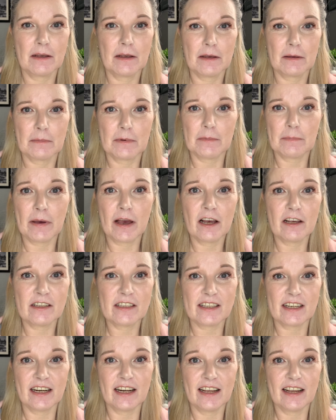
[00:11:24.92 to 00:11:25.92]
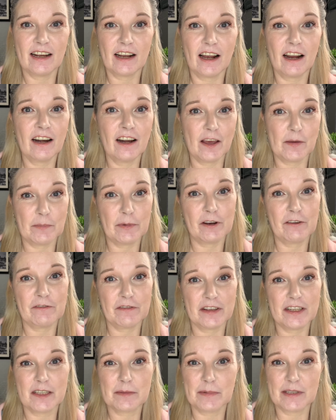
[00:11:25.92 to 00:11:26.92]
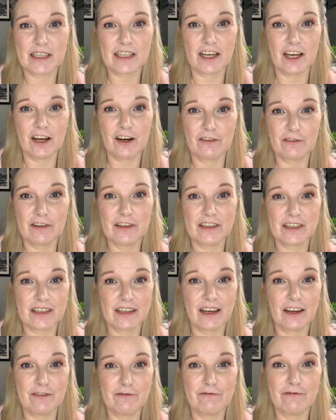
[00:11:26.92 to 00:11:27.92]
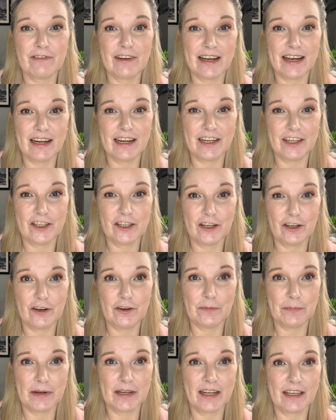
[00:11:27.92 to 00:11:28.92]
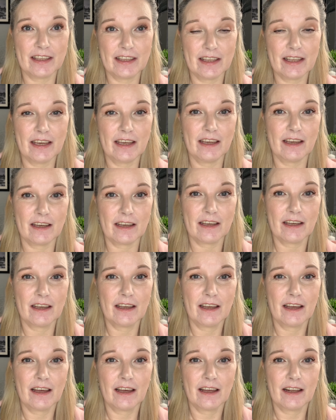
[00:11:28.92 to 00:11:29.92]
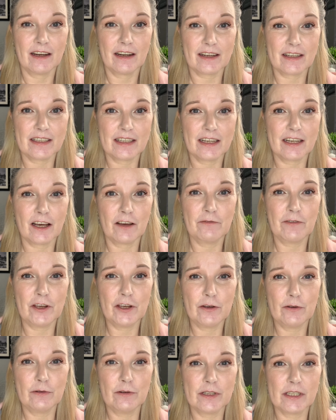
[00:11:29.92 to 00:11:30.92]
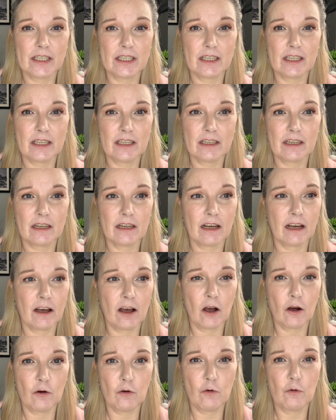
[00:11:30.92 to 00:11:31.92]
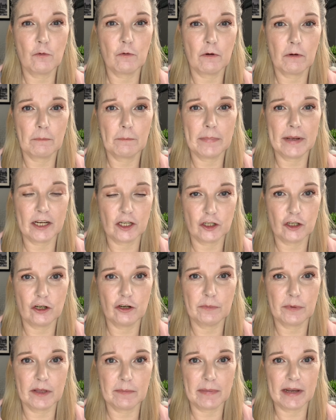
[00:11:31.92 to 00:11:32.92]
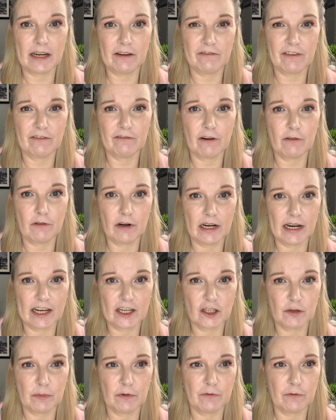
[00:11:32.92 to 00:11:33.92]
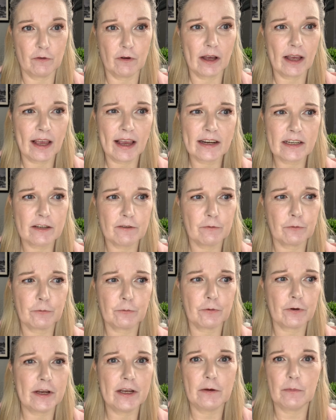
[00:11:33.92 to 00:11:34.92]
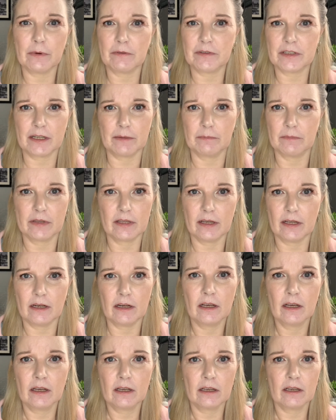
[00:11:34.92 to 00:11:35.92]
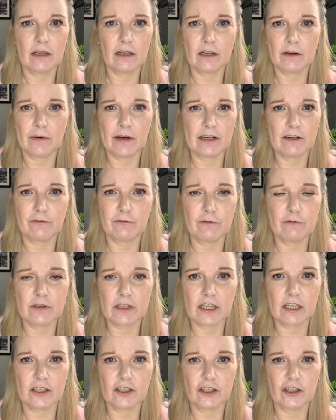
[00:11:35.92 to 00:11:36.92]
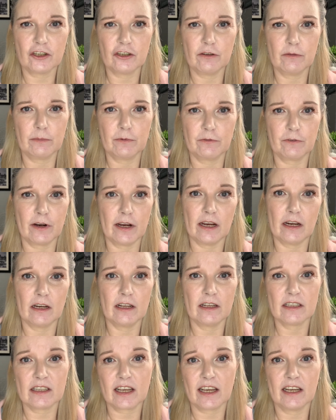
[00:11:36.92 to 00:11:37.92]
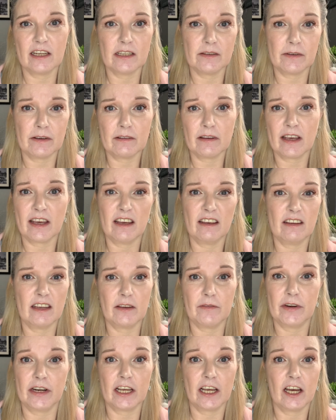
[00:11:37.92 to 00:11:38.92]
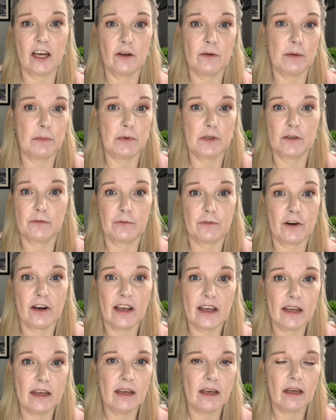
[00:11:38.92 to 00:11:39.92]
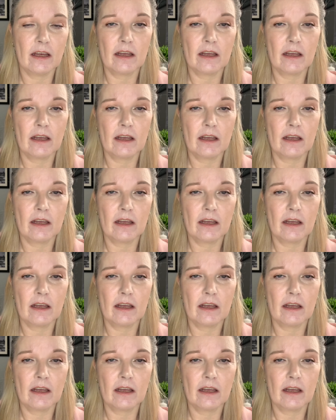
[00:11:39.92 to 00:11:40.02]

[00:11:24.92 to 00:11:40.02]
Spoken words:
But personally, I like both these mascaras. I really do. But I think, like I said, I've used a whole big tube of the BENIFIT Roller Lash before. I had it free with something, you know, I had a full-size tube free, and it's a case of, okay, give it a go. It was free,